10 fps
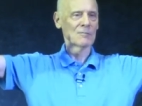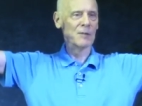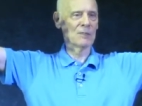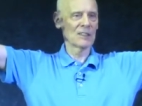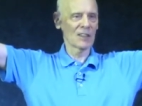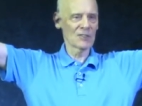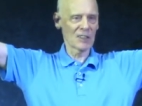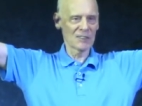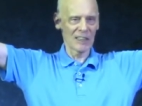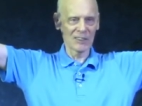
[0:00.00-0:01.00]
But because
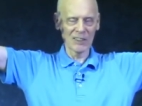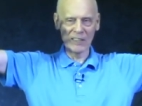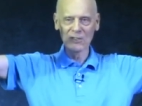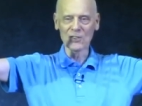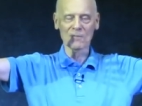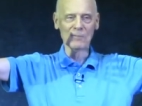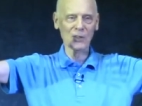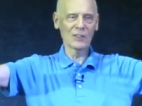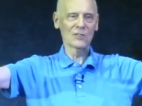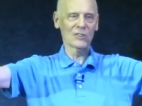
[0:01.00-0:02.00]
they take tens of
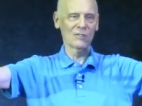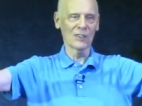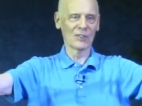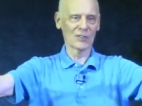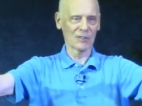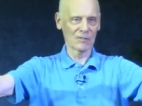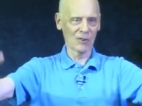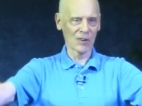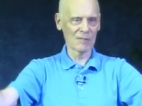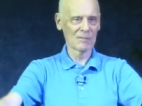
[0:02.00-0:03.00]
millions of years to
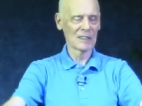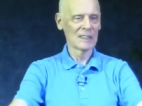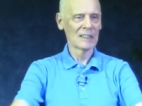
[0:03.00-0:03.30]
form,